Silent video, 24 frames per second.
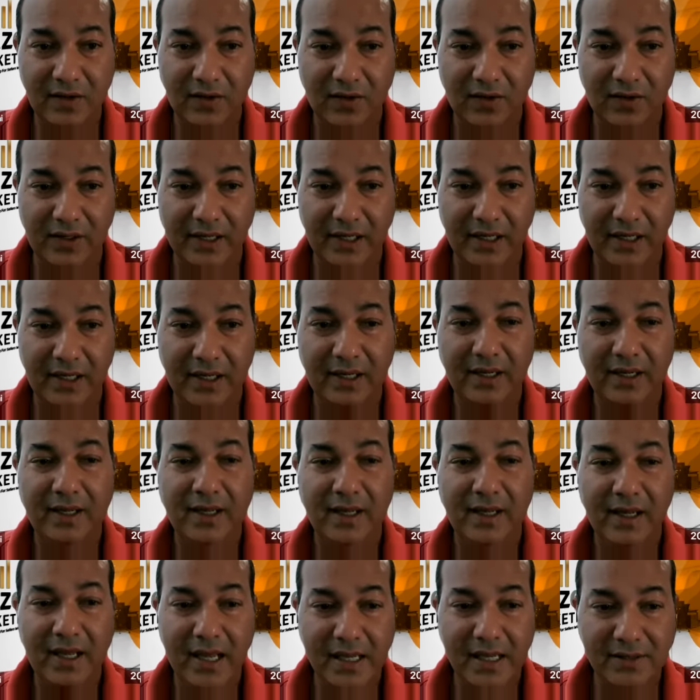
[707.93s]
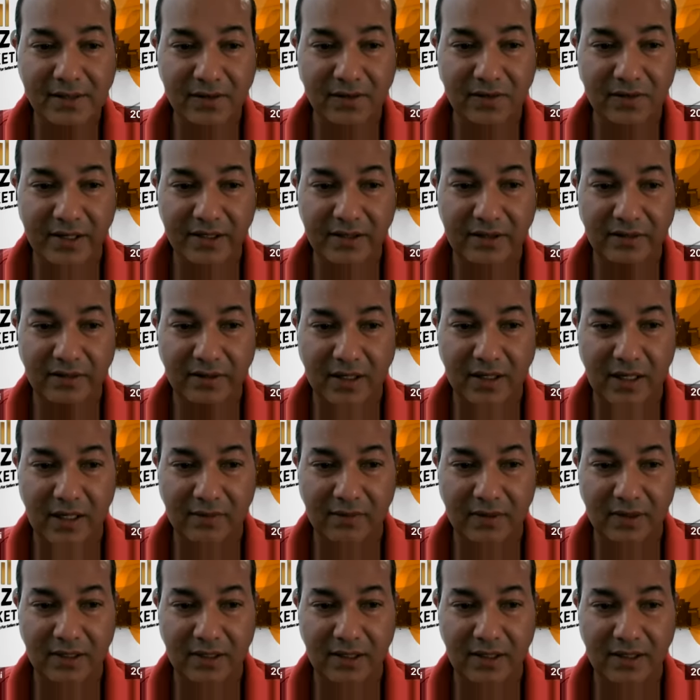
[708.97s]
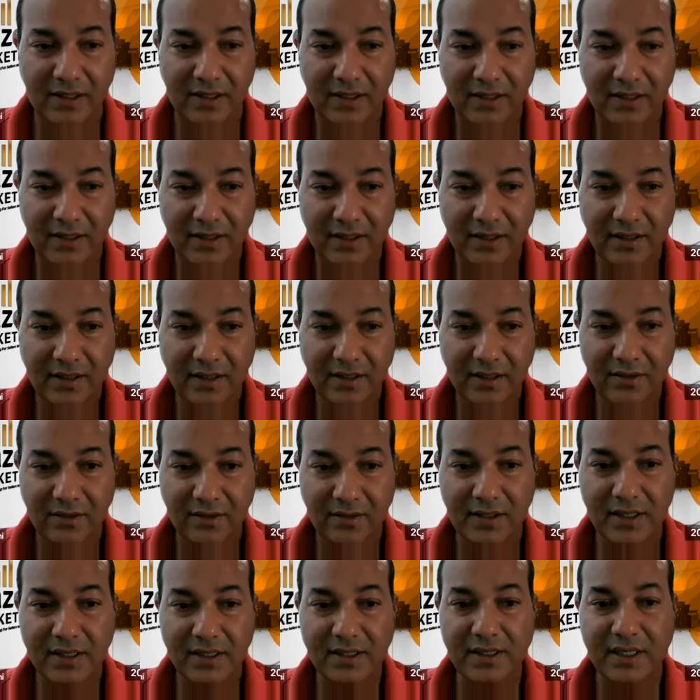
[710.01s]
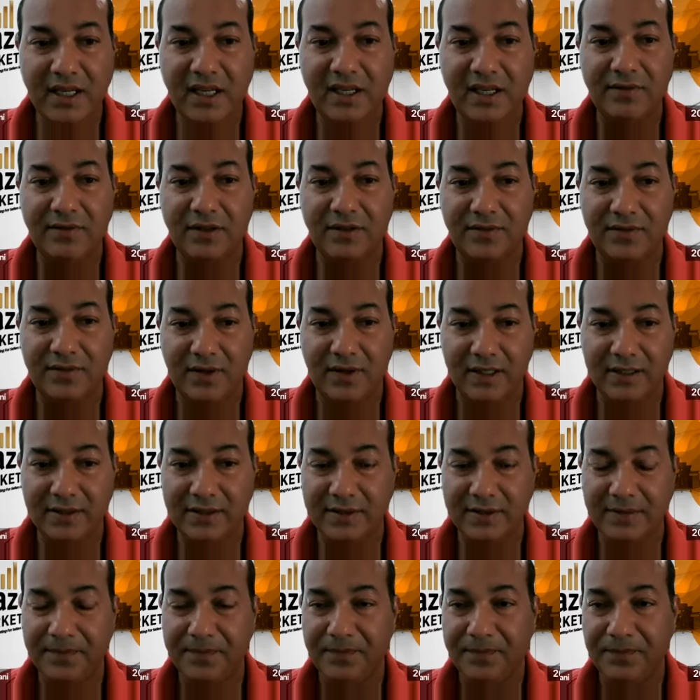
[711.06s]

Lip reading: okay, is going to convert to this keyword phrase.